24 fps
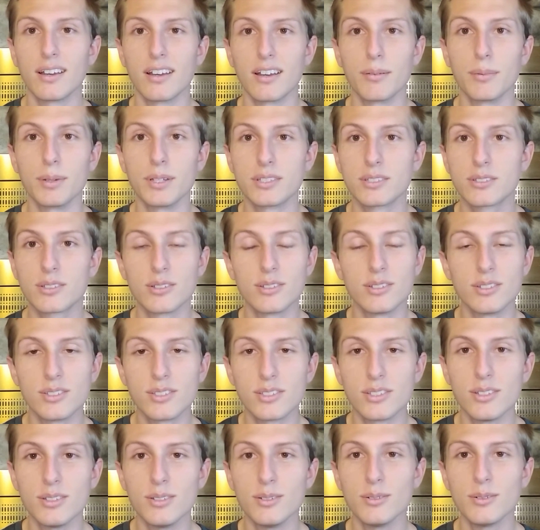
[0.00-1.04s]
it's good to
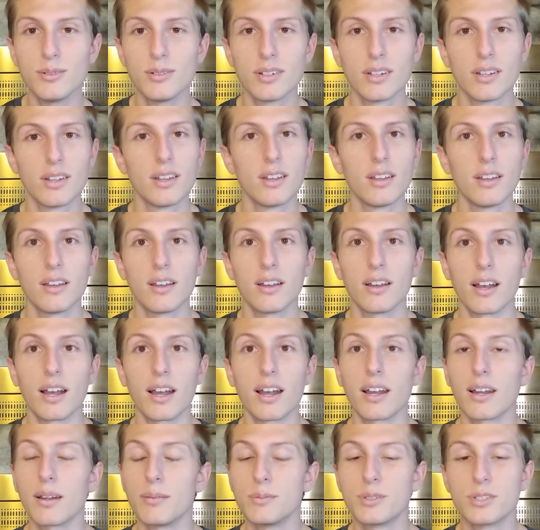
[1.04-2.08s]
see you.
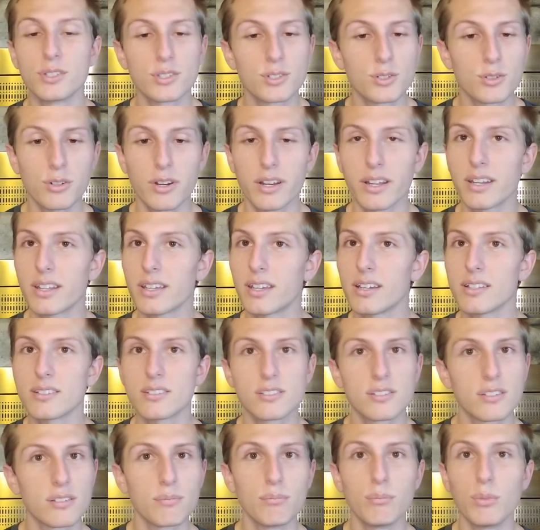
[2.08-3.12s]
I'm just trying to get
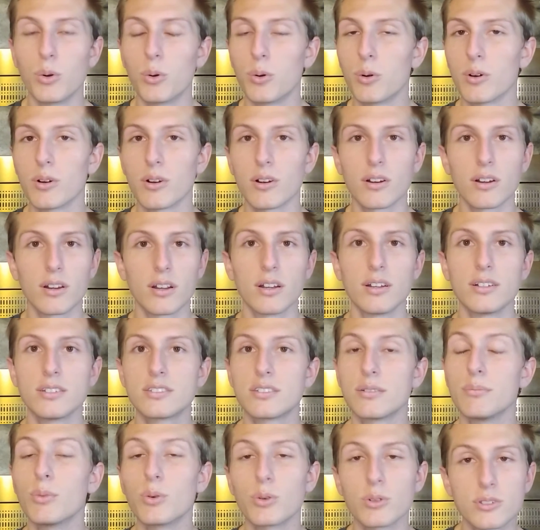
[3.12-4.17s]
some more
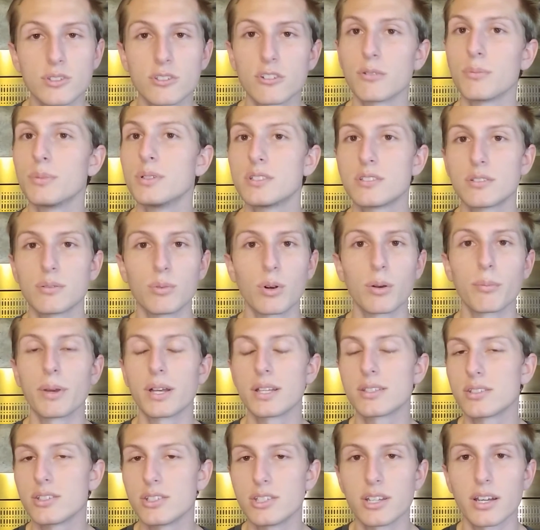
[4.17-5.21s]
sermons, some more
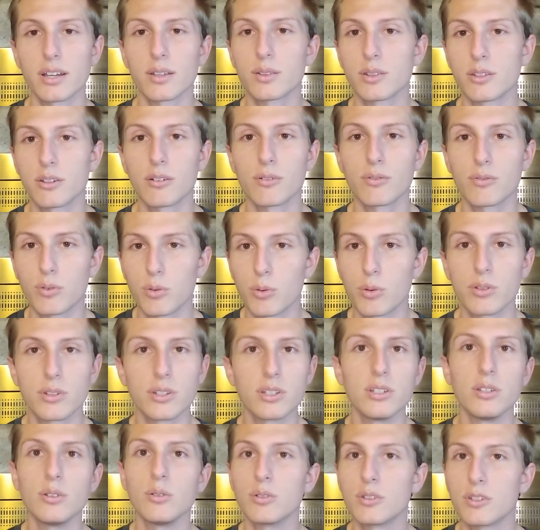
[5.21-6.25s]
message out there for the
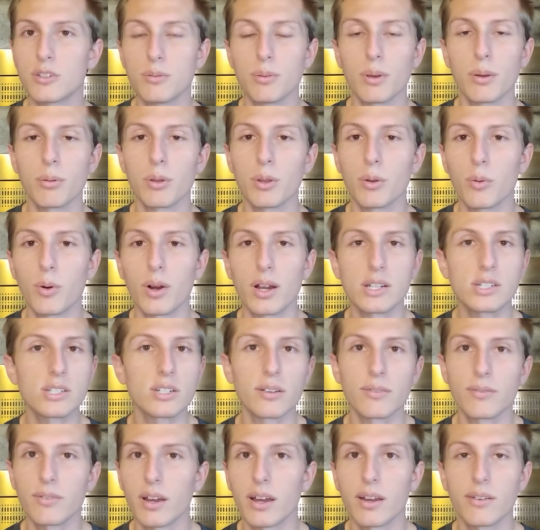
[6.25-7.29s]
youth to be able to watch.
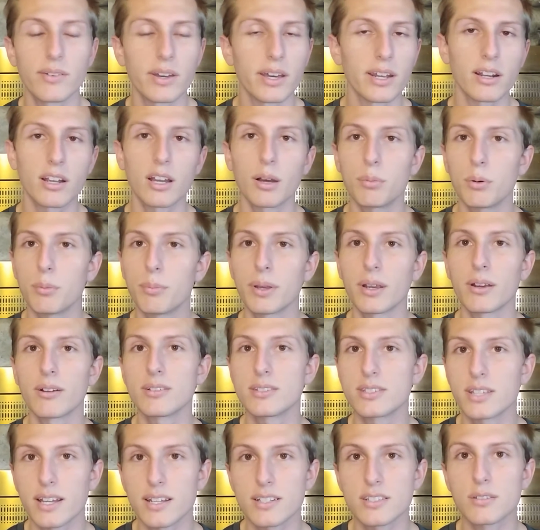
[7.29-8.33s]
I've had a couple
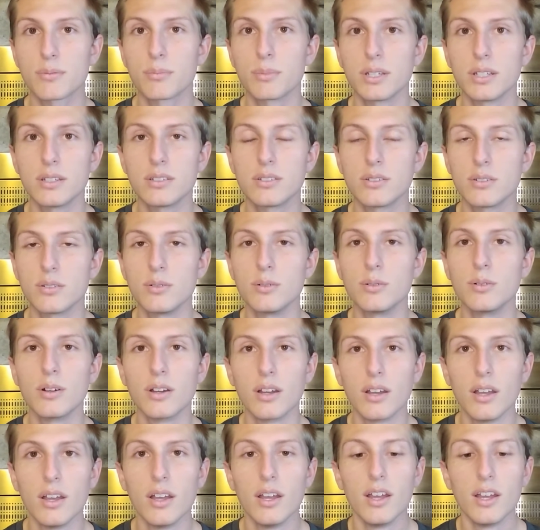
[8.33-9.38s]
parents ask me to
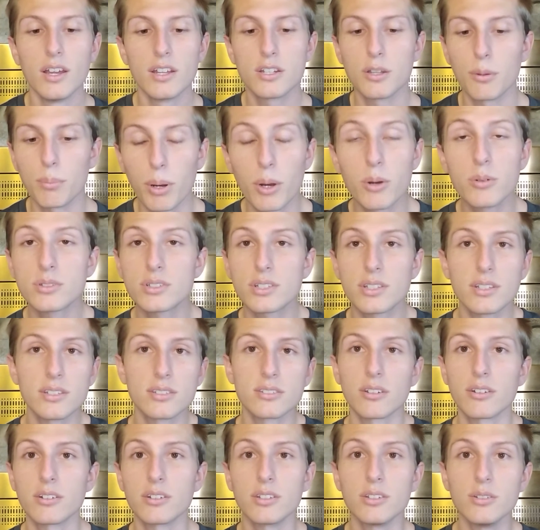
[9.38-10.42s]
post this
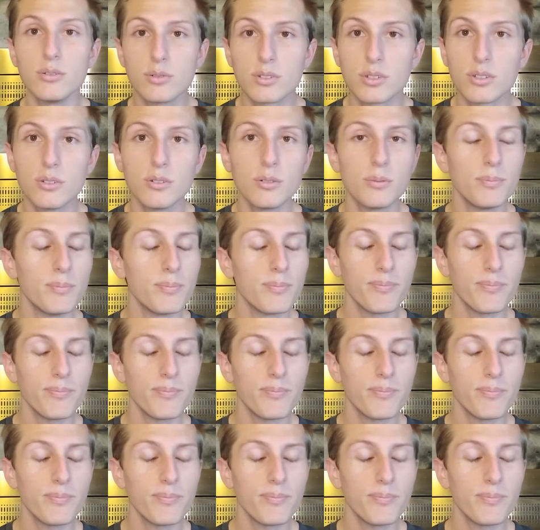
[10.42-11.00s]
on YouTube,